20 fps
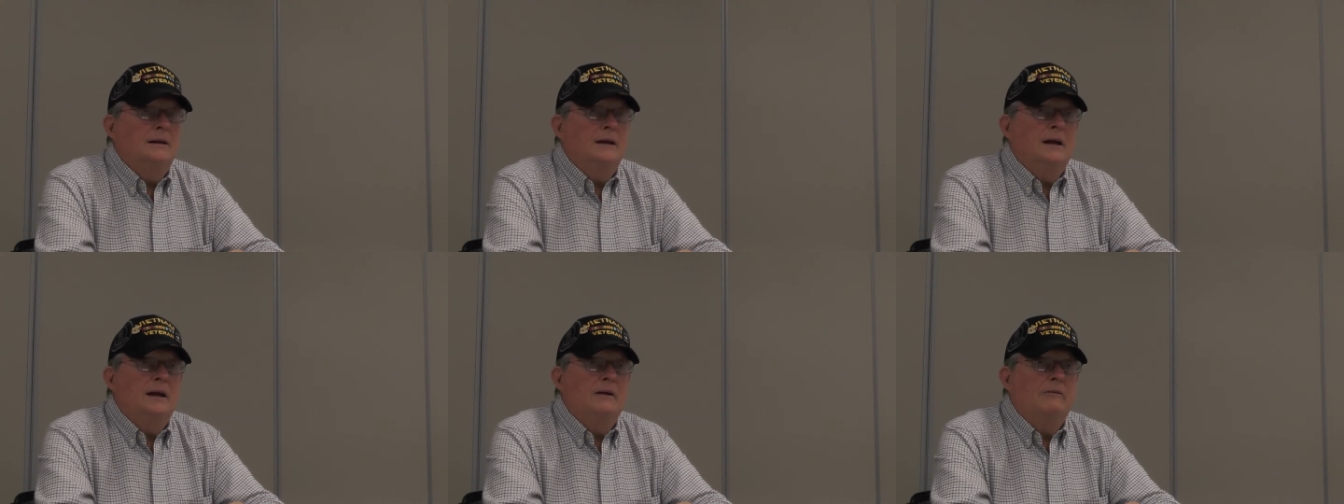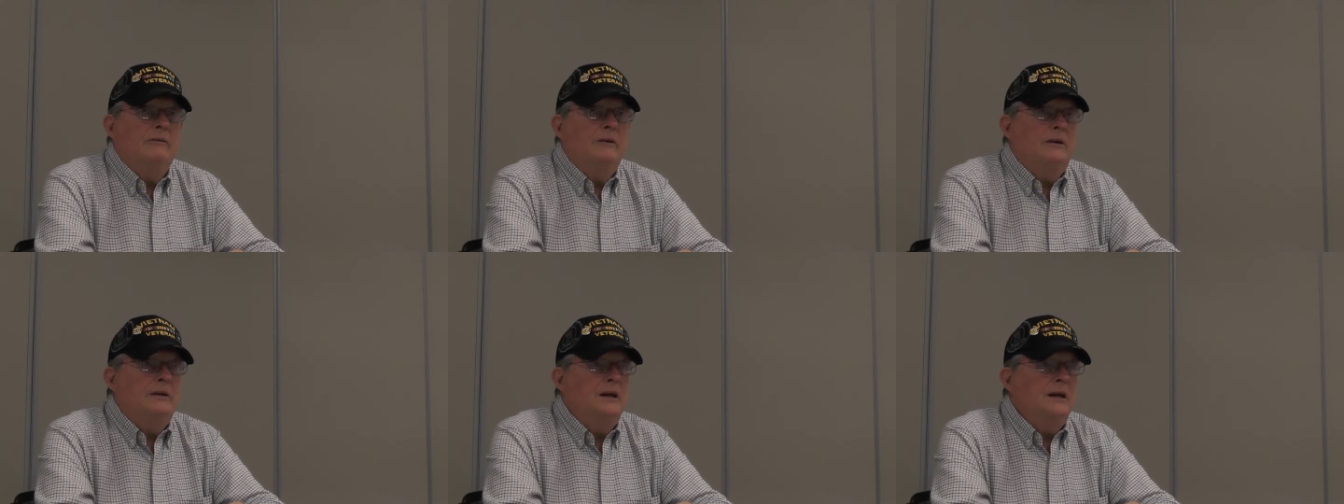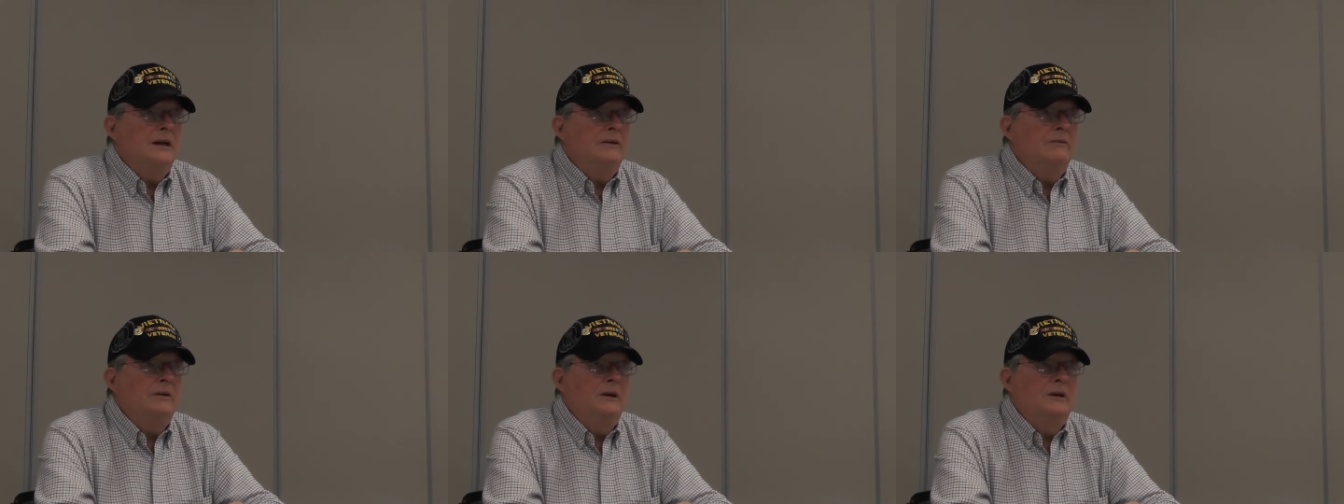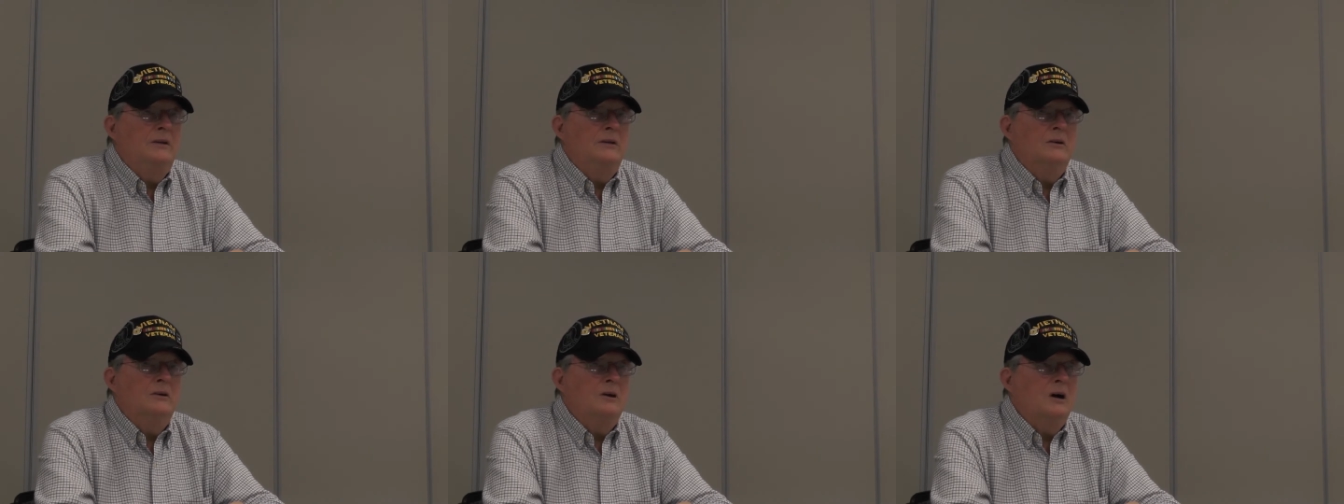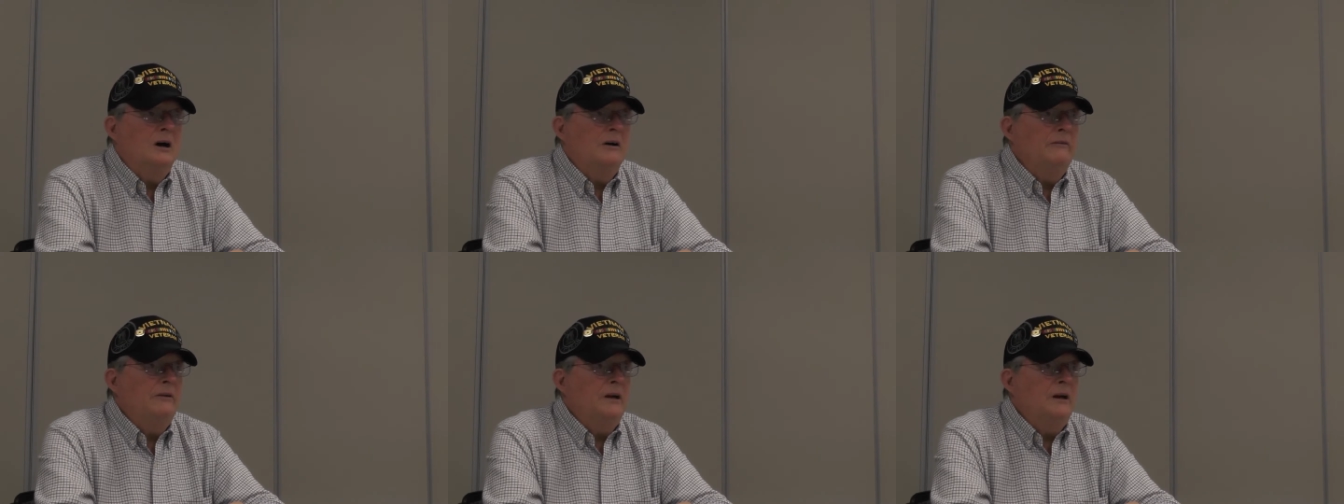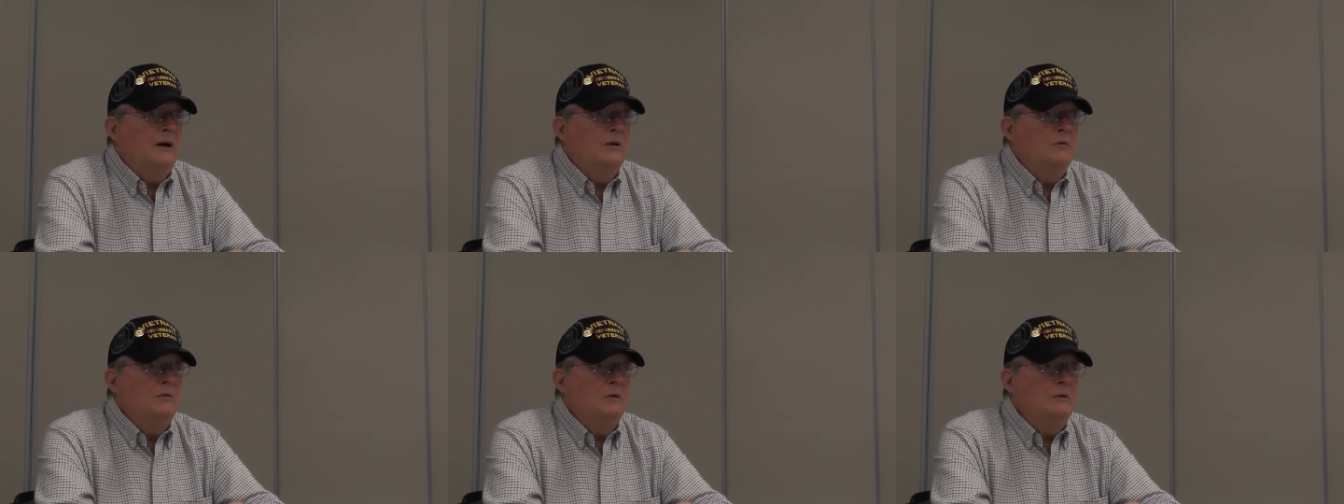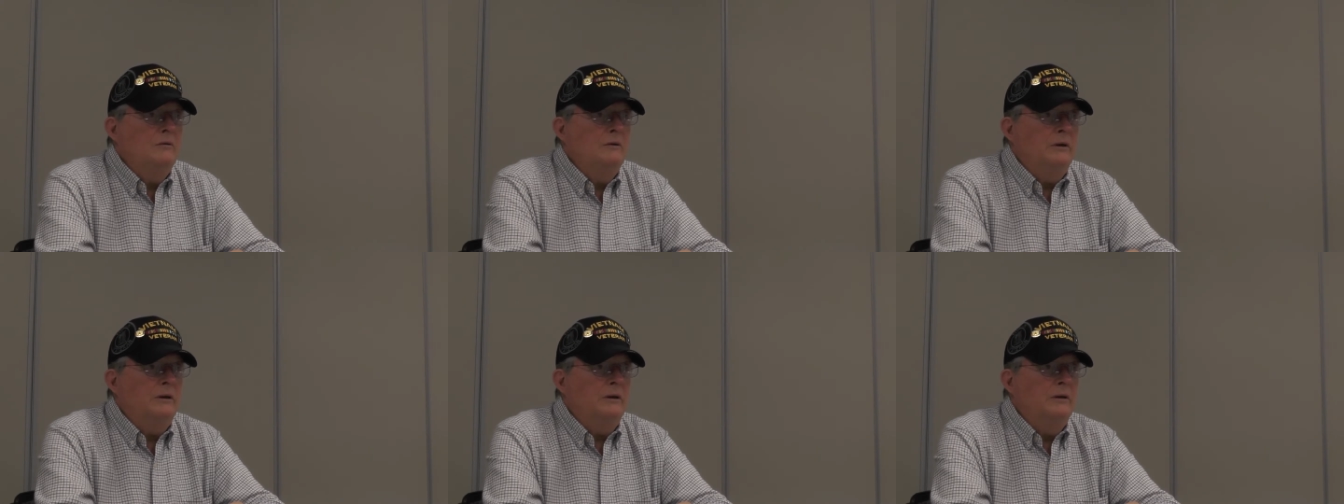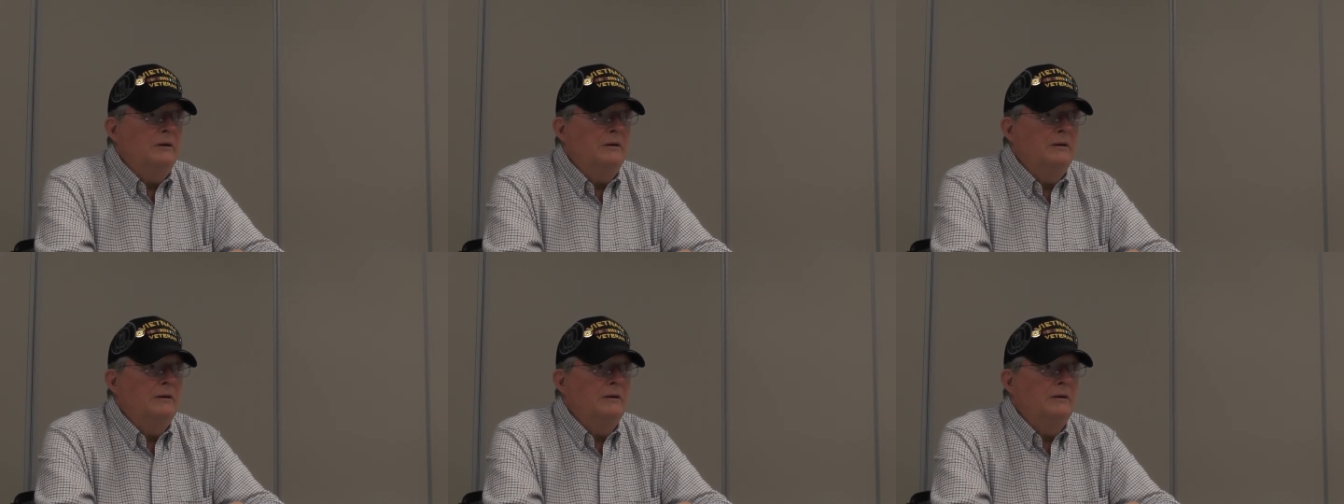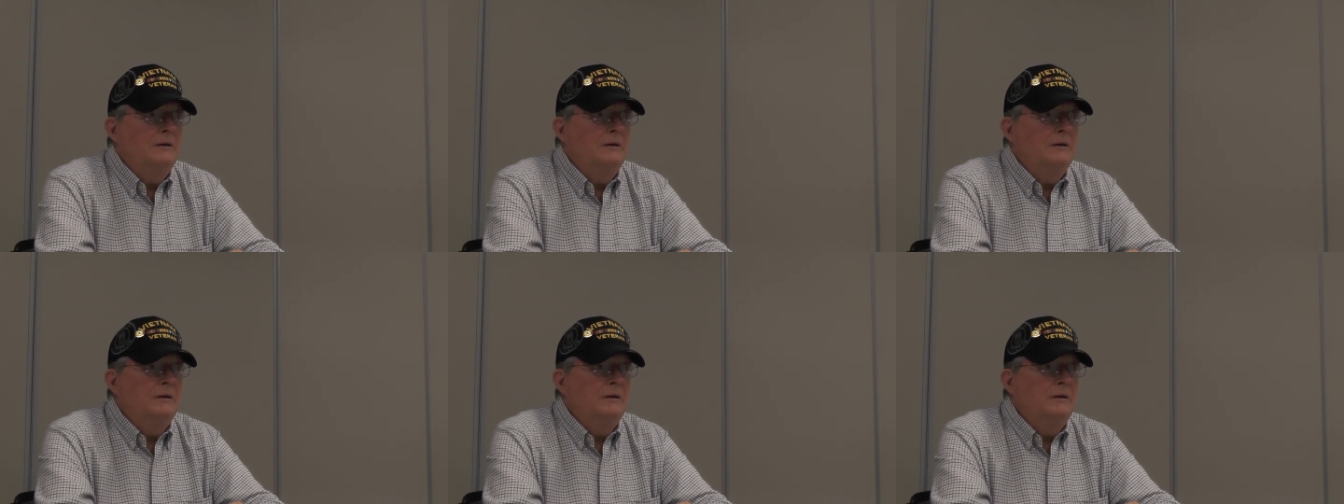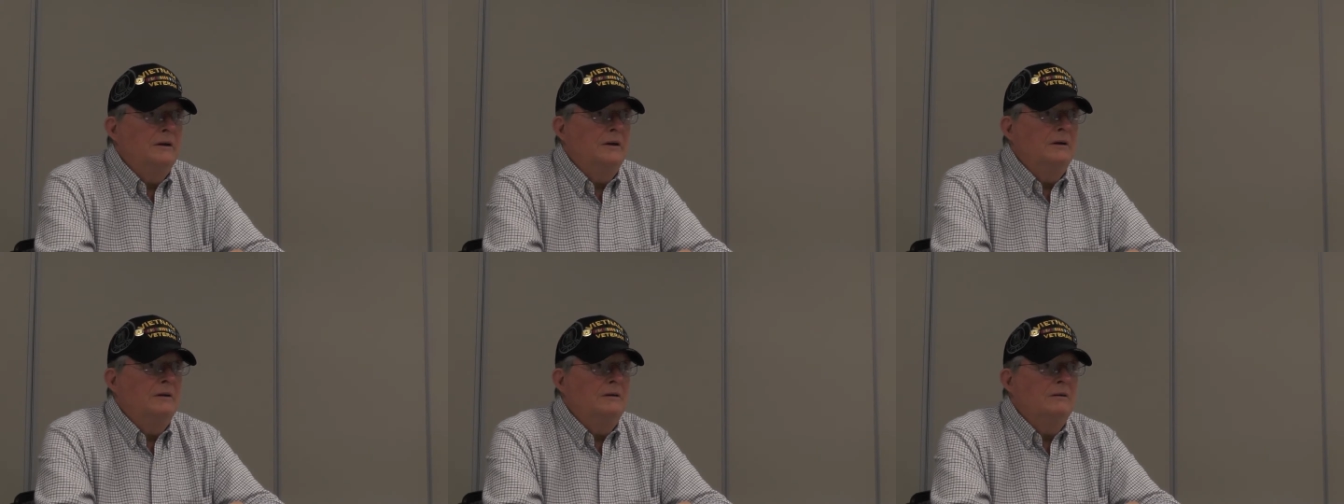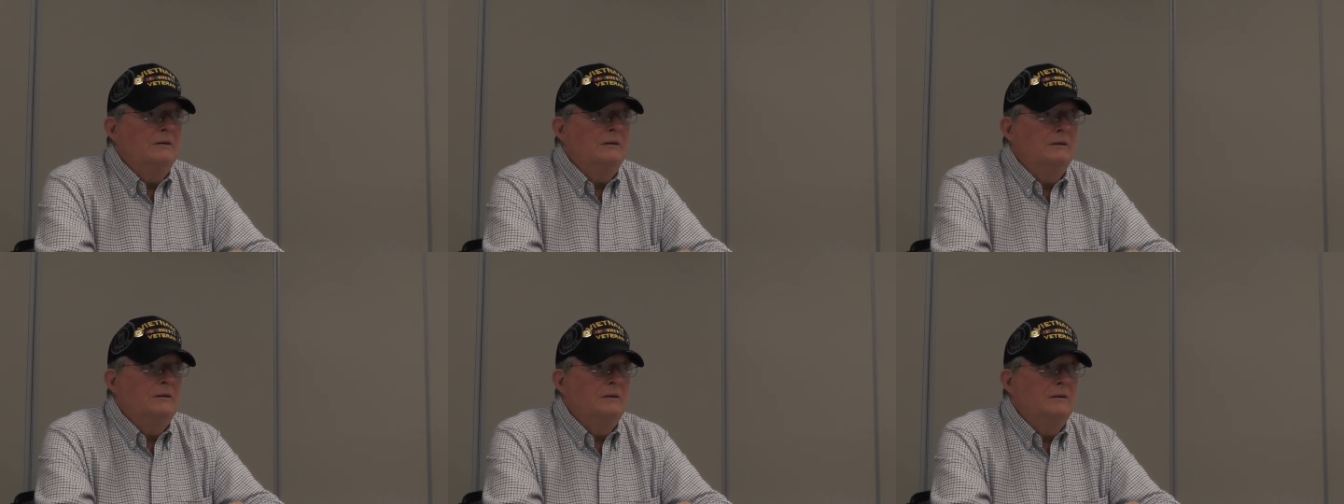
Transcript: every time he took off, he got wounded, you know.